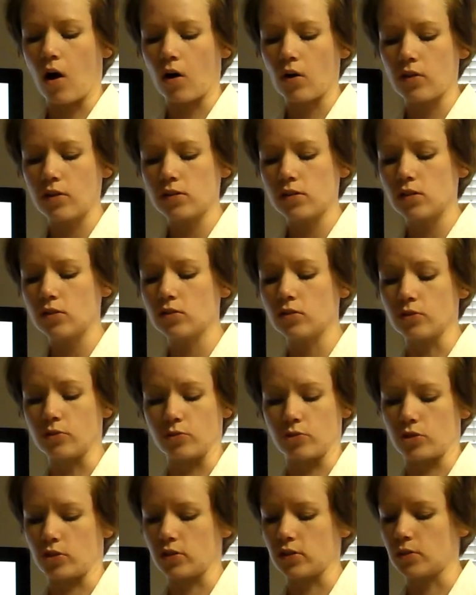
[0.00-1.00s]
all the
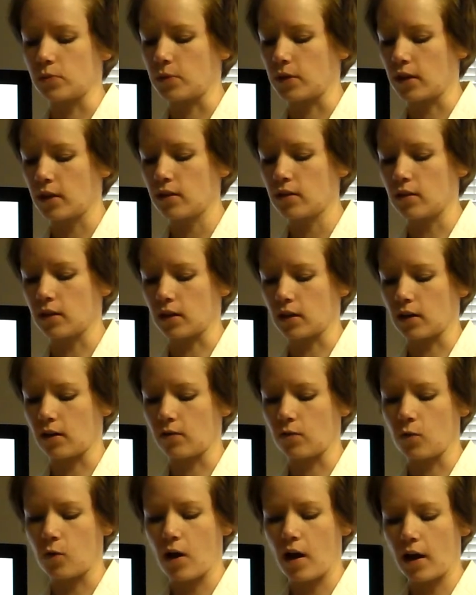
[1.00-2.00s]
solutions we can think
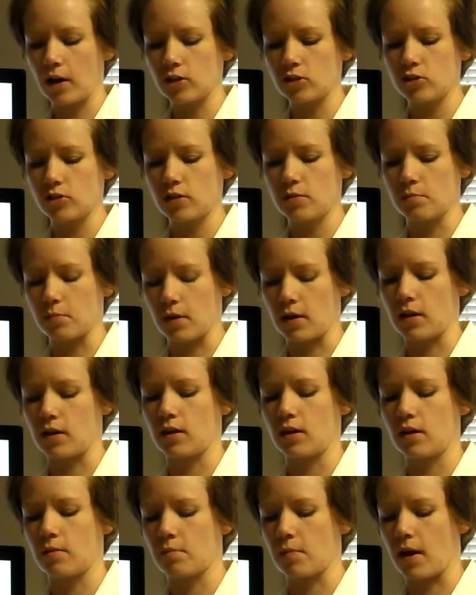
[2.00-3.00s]
of will actually
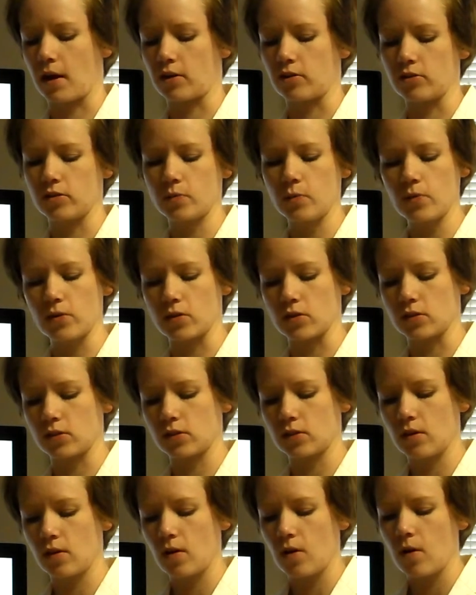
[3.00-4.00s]
make matters
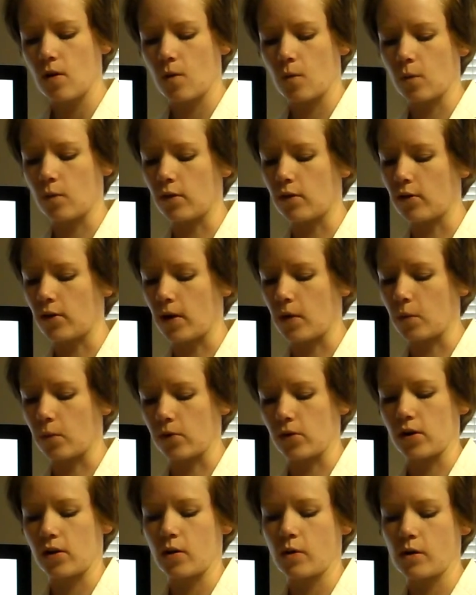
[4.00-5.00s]
worse. Whether at
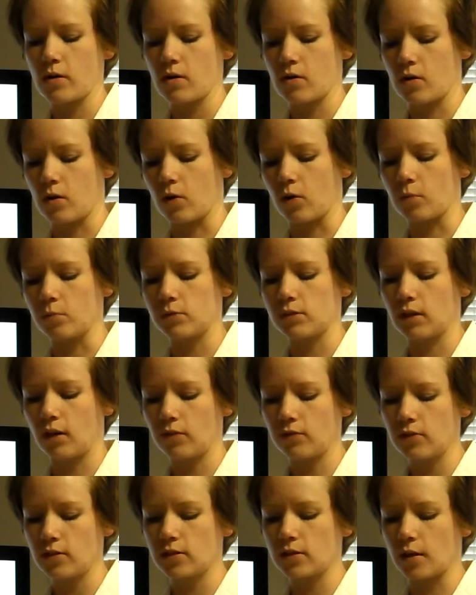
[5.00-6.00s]
work or at home,
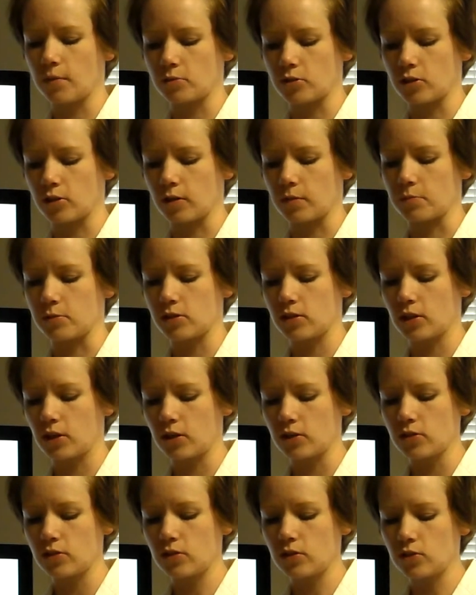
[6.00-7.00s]
self-deception
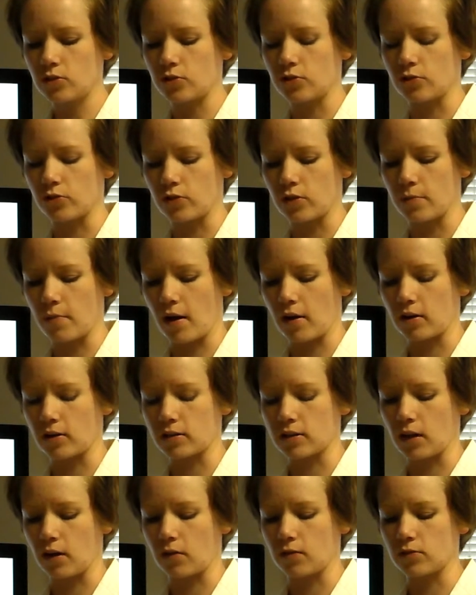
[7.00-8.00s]
obscures the truth about
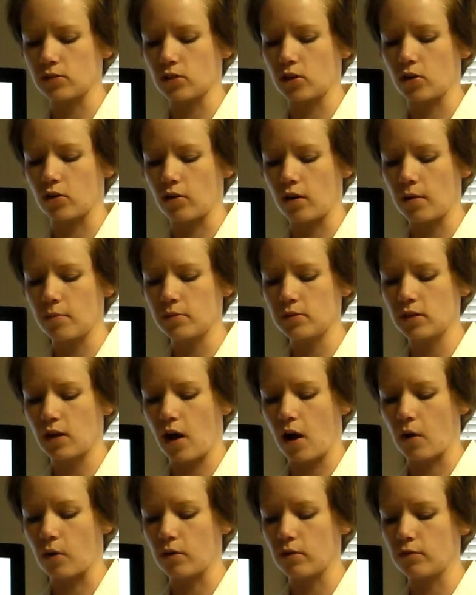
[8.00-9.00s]
ourselves, corrupts
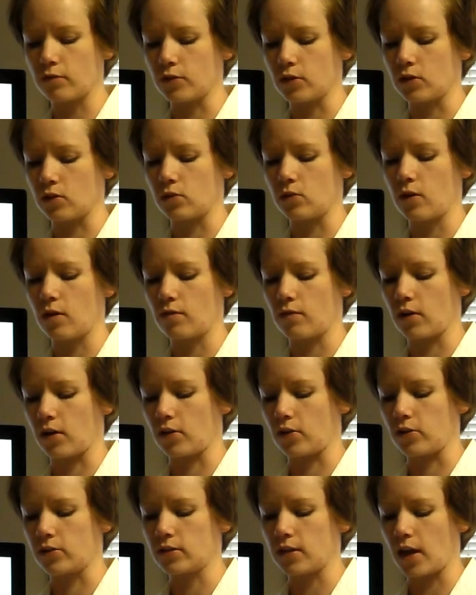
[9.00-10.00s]
our view of
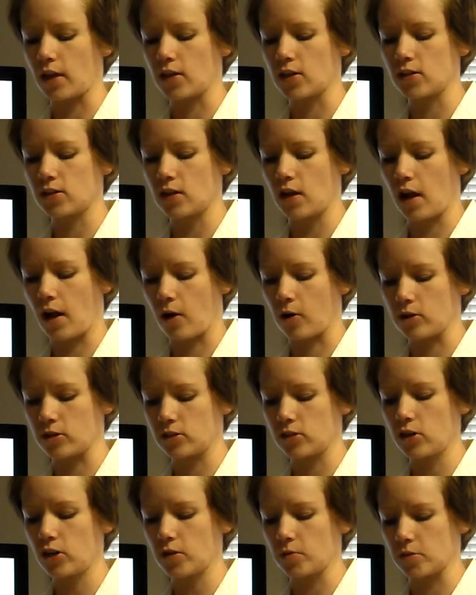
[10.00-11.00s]
others and
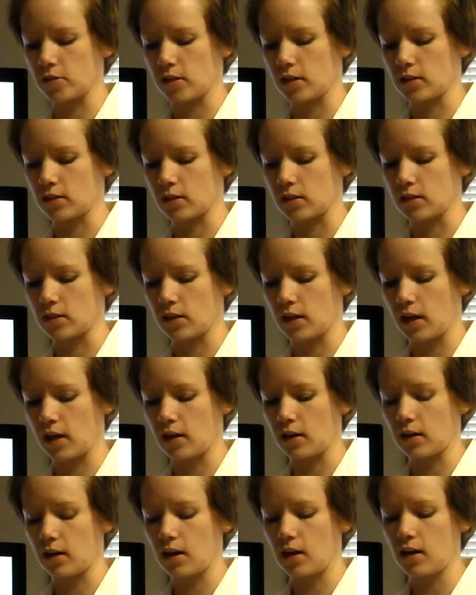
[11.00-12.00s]
our circumstances,
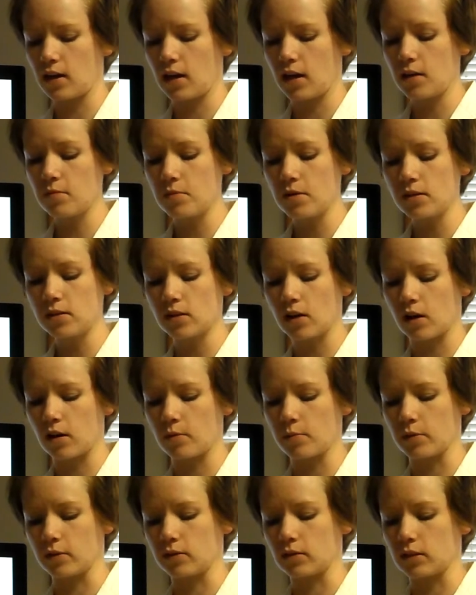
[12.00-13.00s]
and inhibits
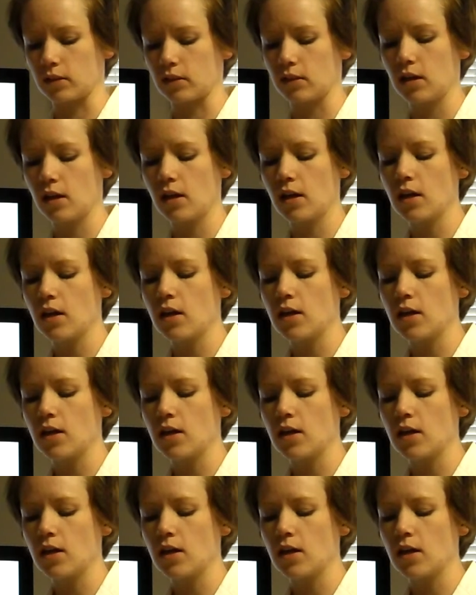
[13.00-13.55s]
our ability